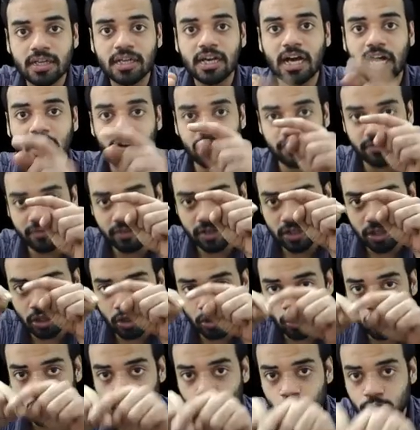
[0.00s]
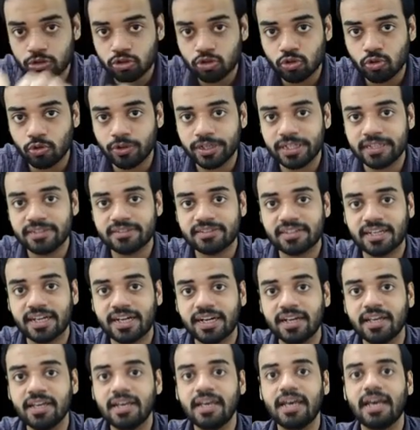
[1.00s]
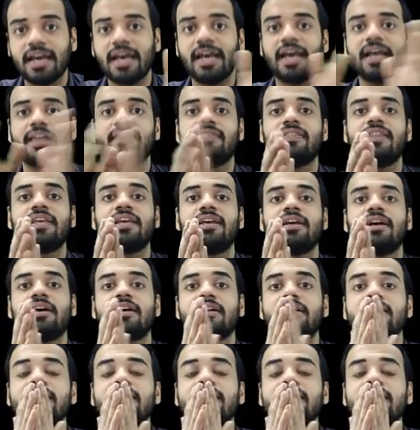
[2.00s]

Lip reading: However, the roots go inside and they are